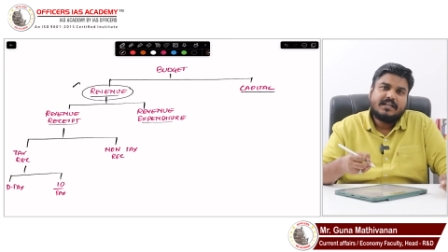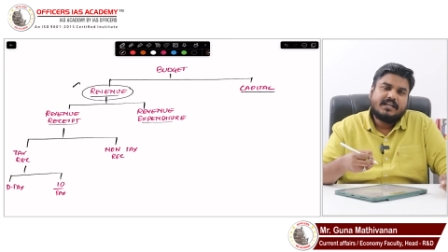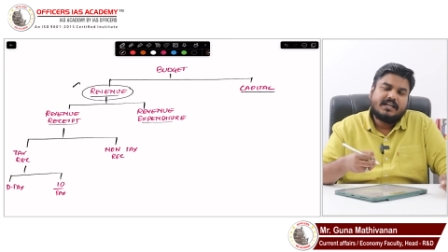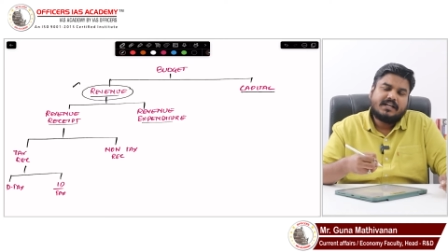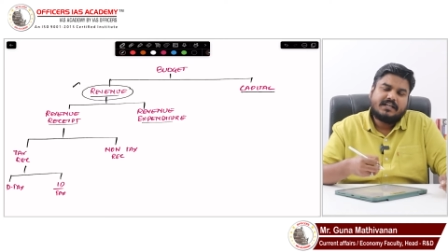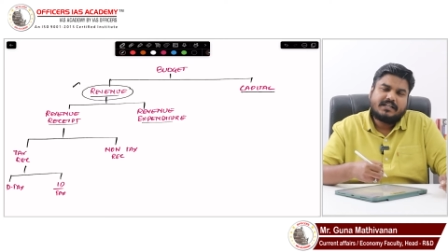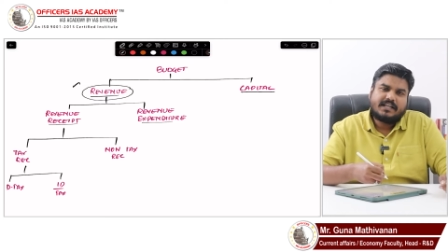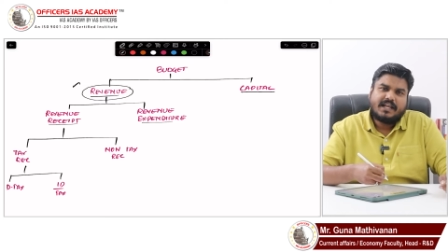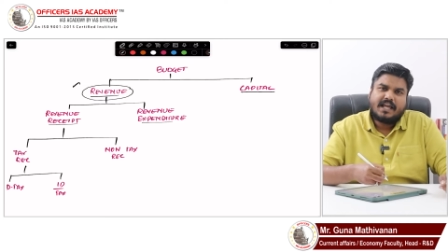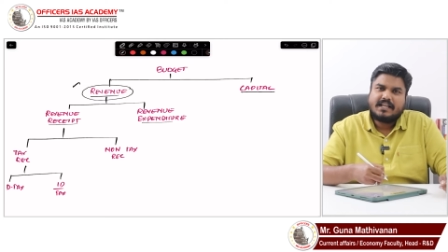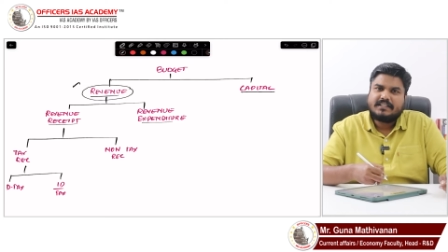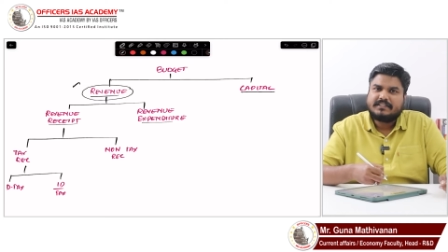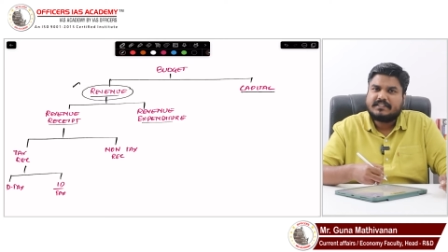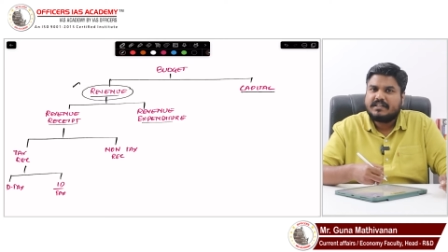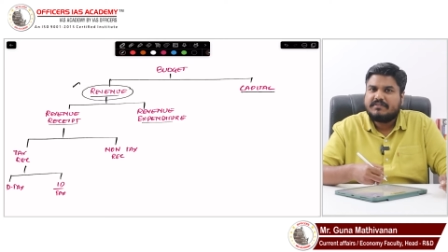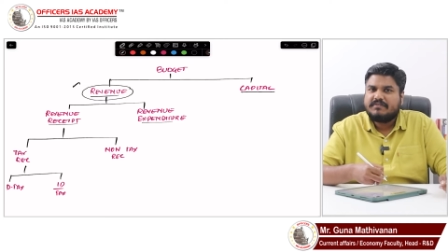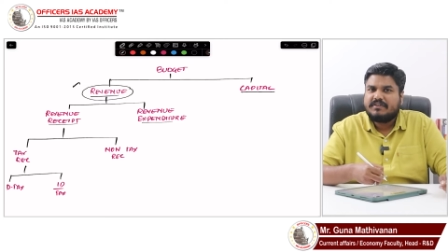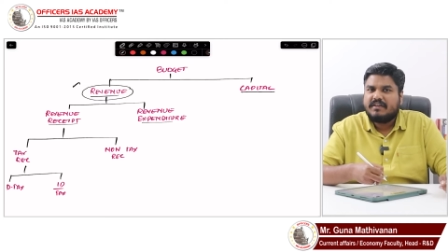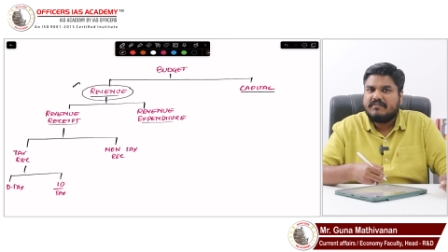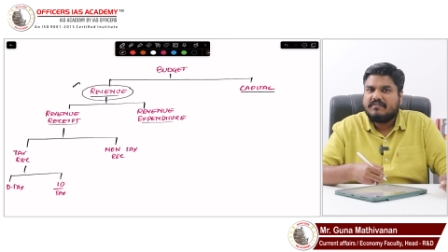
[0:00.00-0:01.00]
And tax
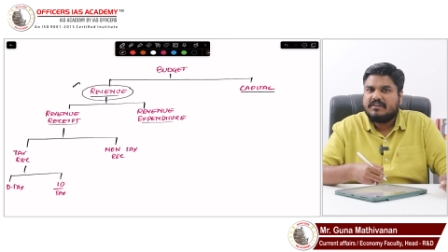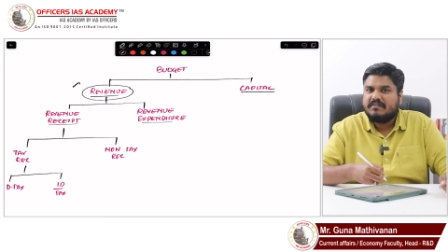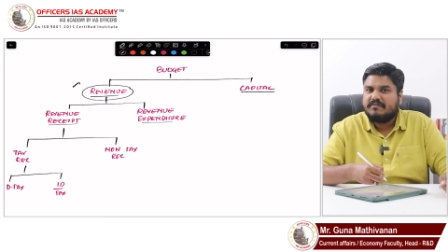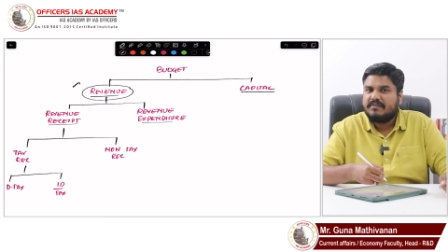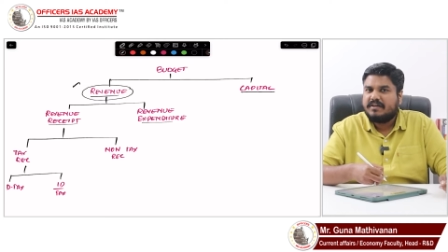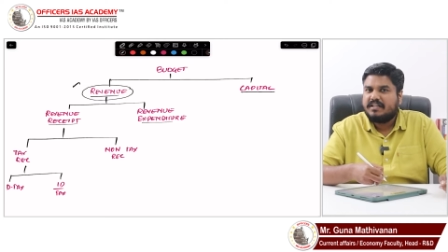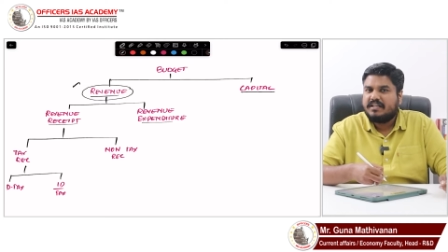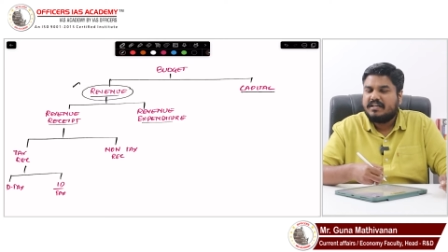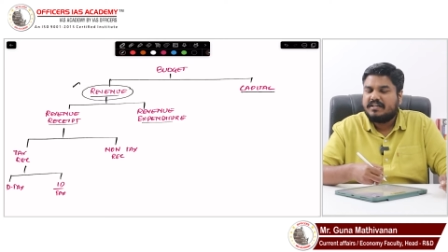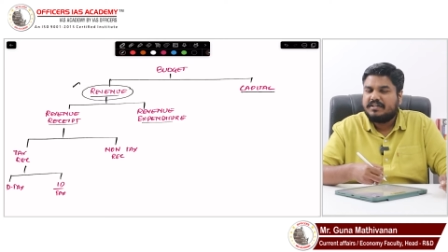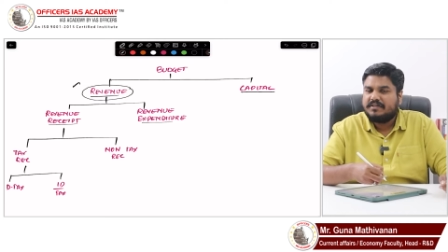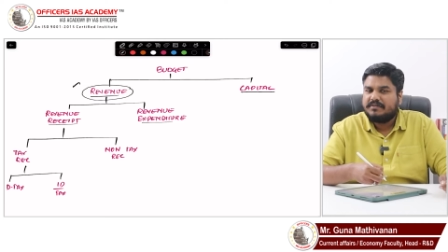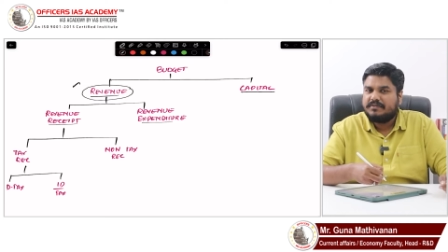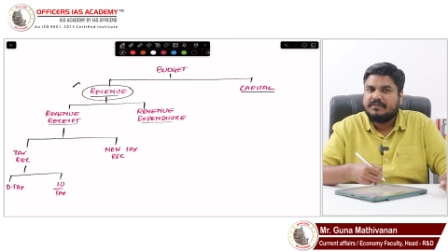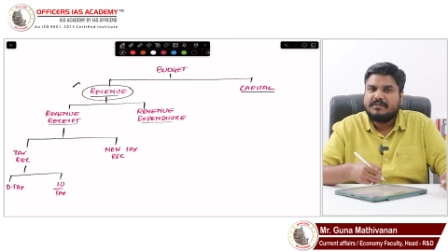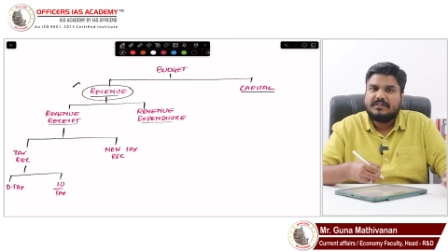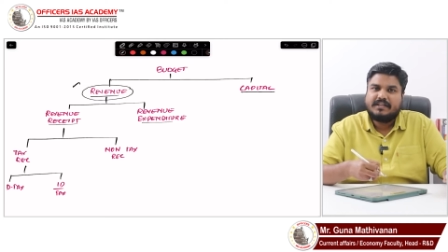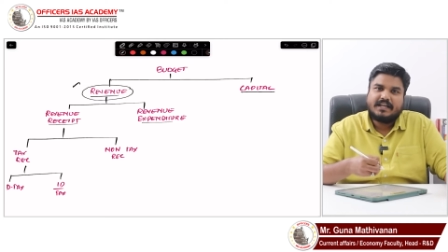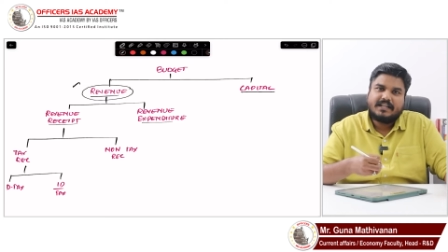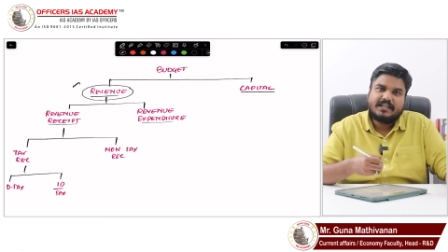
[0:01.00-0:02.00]
revenue, I am dividing it
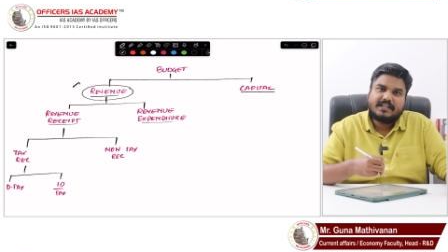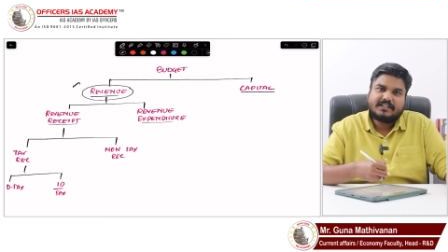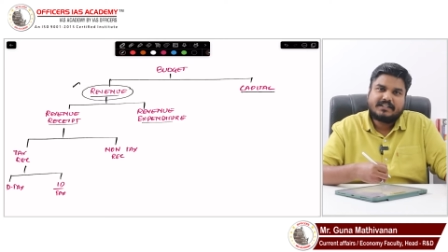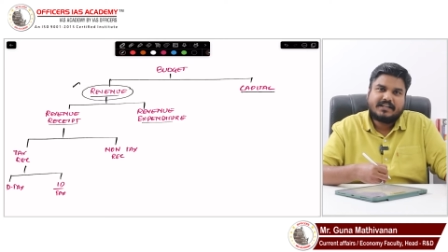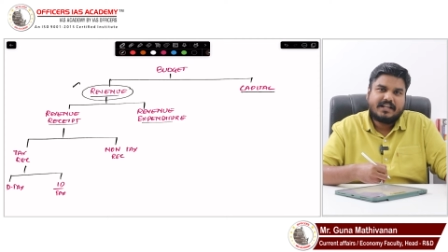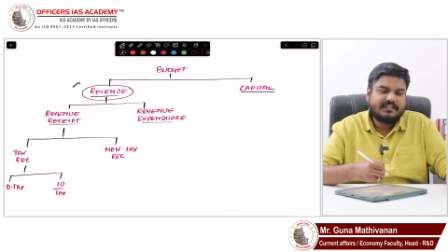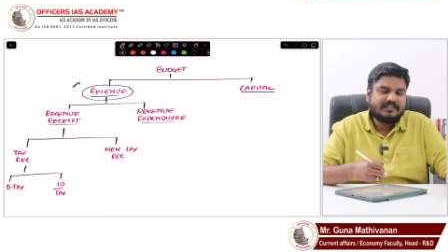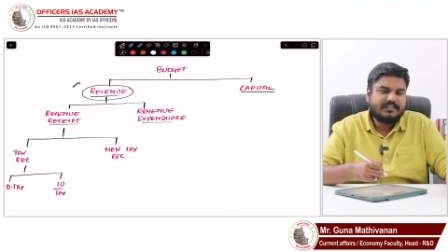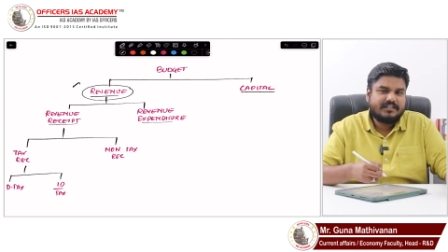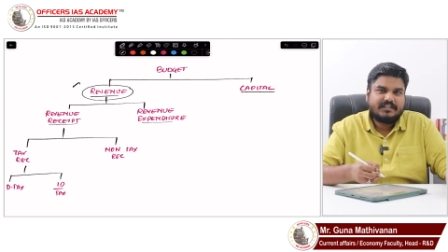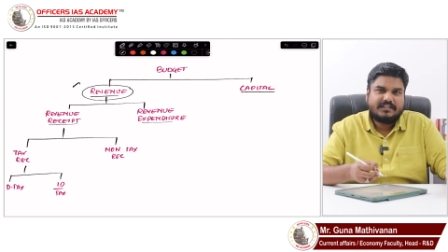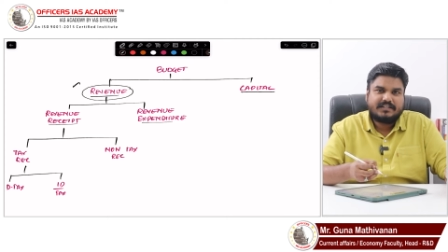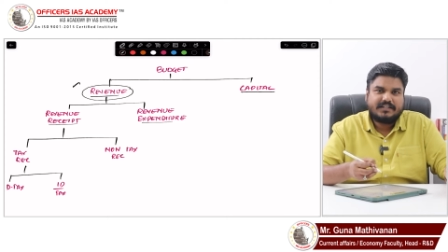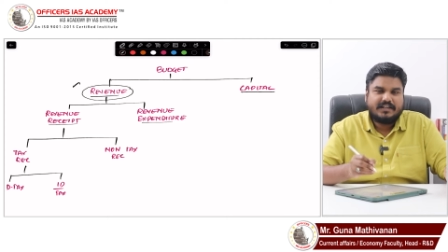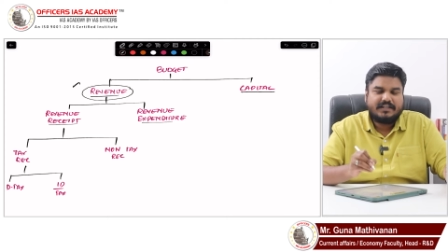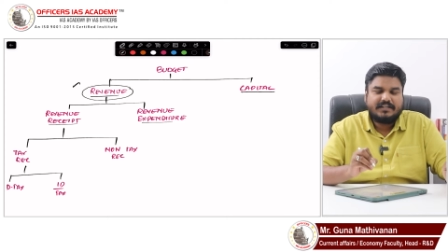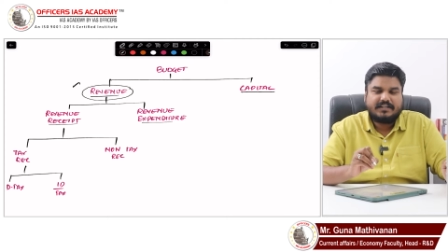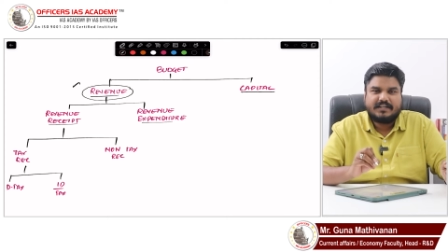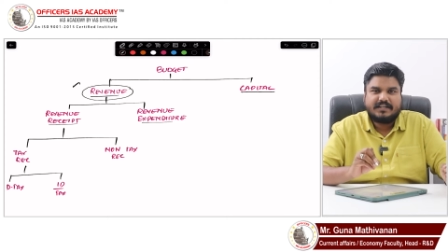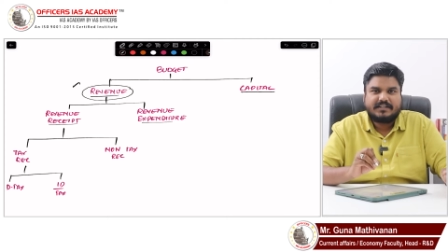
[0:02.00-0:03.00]
into direct tax and
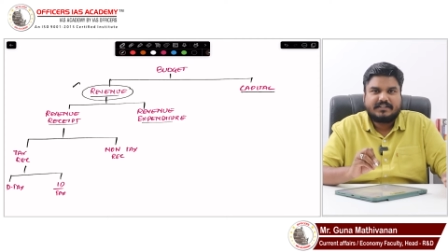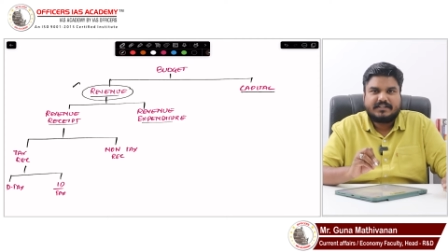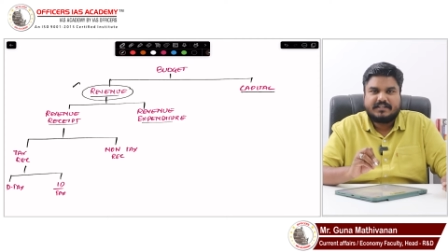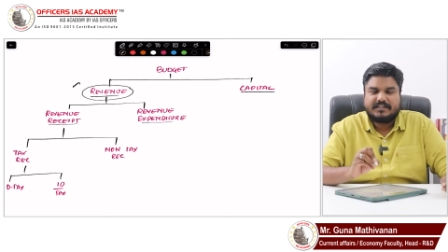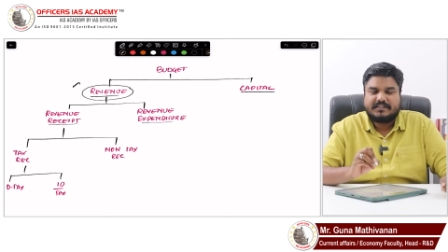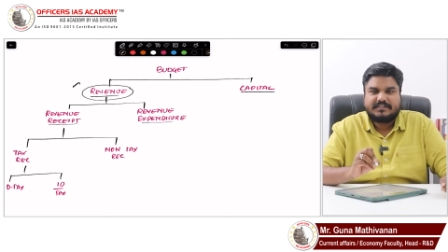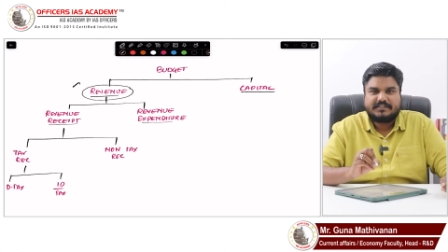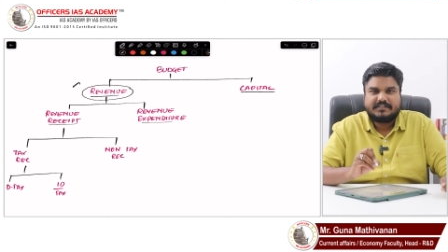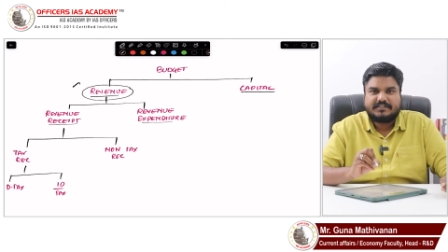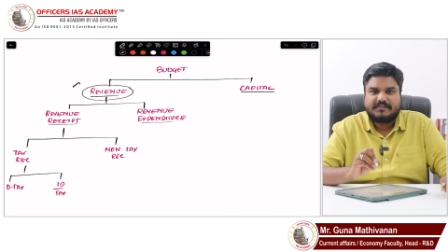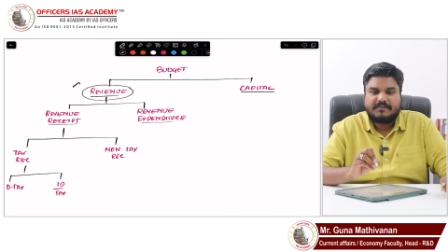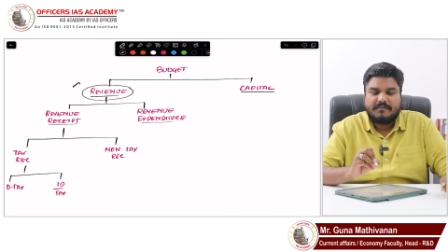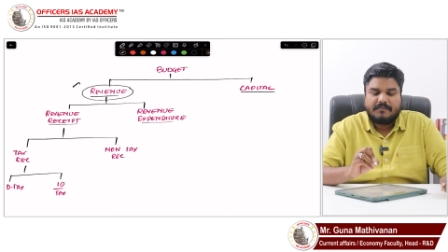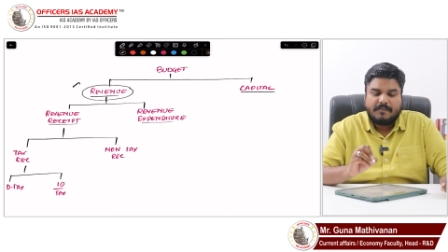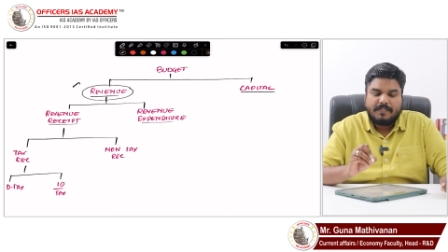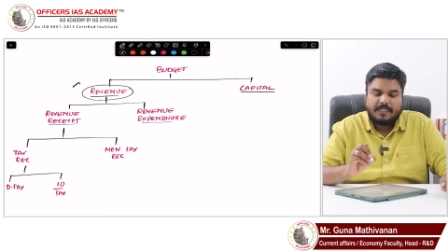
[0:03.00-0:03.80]
indirect tax.